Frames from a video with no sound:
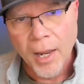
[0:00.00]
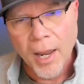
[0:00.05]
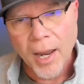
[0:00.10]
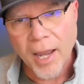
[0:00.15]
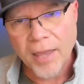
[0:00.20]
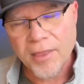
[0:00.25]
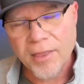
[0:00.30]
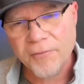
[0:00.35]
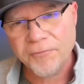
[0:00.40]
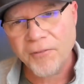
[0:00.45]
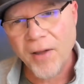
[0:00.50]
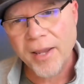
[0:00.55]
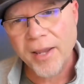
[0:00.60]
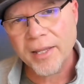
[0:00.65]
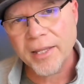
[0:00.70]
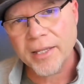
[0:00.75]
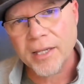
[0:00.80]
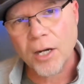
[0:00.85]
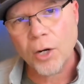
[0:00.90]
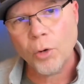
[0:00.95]
And then
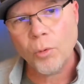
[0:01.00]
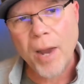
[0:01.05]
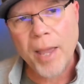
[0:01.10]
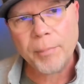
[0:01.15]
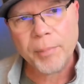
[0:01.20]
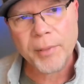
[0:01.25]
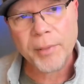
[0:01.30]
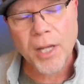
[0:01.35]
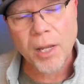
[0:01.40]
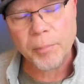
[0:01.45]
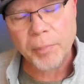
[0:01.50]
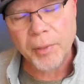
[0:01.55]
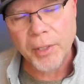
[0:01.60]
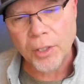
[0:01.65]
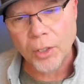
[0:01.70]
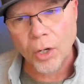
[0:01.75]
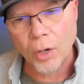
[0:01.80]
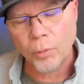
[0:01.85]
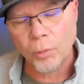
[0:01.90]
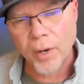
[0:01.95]
finally, kind of wrapping up
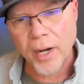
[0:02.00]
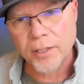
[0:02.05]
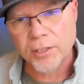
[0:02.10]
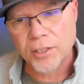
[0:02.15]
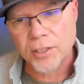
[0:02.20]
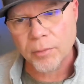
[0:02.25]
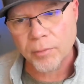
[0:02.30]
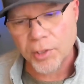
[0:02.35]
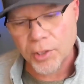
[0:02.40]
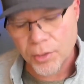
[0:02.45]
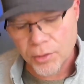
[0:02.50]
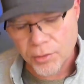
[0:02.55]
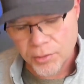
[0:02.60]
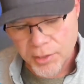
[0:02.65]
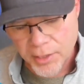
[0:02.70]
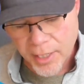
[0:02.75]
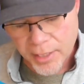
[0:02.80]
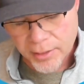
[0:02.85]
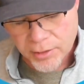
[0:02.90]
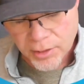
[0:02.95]
here around some of the
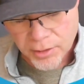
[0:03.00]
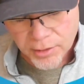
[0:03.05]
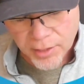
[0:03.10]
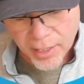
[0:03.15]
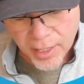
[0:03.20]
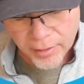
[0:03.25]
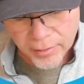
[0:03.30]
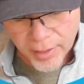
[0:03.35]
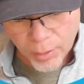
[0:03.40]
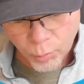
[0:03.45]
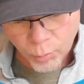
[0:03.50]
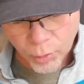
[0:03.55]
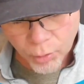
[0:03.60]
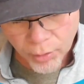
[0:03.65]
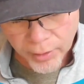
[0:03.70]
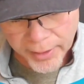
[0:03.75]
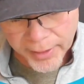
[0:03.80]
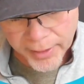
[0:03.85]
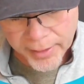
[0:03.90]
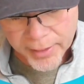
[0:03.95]
use cases that we're
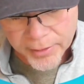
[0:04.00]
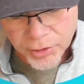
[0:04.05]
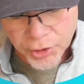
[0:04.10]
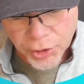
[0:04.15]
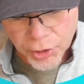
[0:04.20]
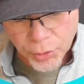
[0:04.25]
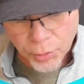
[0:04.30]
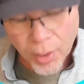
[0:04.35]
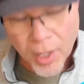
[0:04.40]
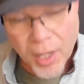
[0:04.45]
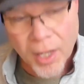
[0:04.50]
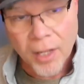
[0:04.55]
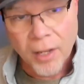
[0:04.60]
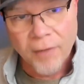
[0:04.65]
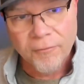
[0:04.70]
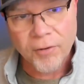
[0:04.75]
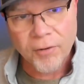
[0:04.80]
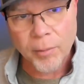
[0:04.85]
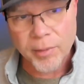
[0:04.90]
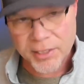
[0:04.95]
going to get into
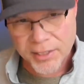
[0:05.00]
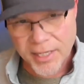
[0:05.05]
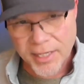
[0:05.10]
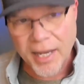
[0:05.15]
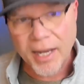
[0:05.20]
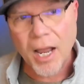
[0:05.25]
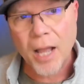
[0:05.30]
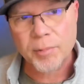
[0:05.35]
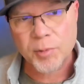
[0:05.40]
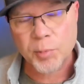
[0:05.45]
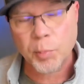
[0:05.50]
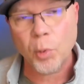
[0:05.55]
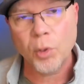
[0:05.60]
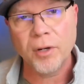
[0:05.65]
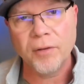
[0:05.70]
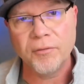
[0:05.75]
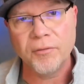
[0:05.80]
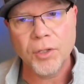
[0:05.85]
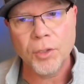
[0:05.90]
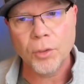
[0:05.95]
from a SecOps
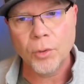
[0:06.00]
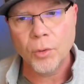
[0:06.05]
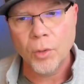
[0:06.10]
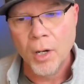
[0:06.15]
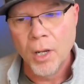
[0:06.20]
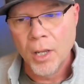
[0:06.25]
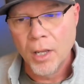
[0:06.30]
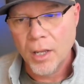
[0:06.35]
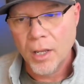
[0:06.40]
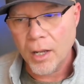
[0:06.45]
point of view.